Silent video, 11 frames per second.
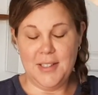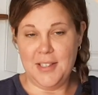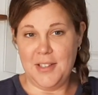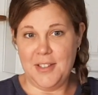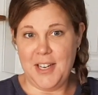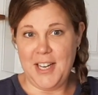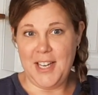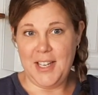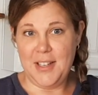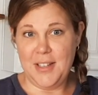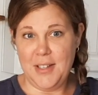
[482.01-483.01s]
All
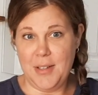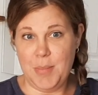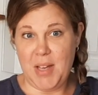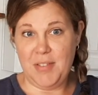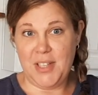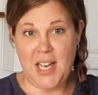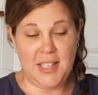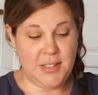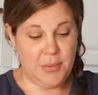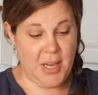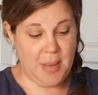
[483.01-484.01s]
right, my
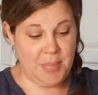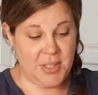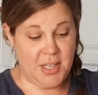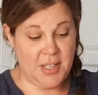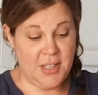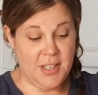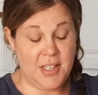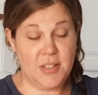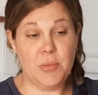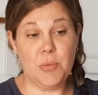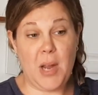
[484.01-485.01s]
Velociraptor
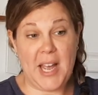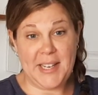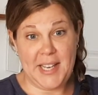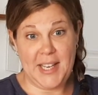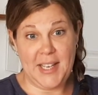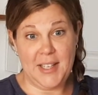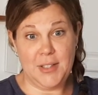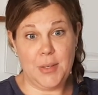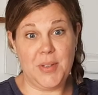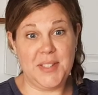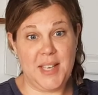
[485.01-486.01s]
is ready
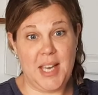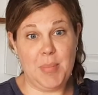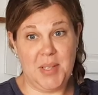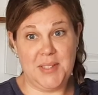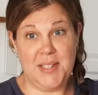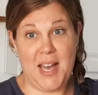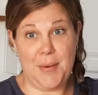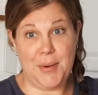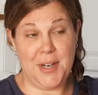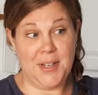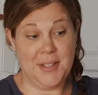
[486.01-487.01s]
to escape his tower.